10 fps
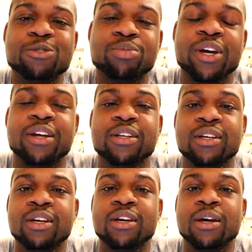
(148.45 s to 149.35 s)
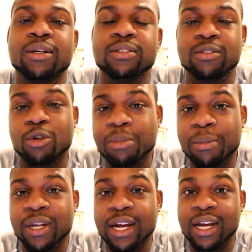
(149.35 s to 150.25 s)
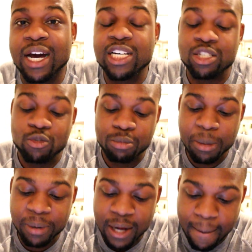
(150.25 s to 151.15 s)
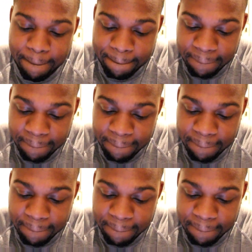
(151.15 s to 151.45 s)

sprint remember that guys remember that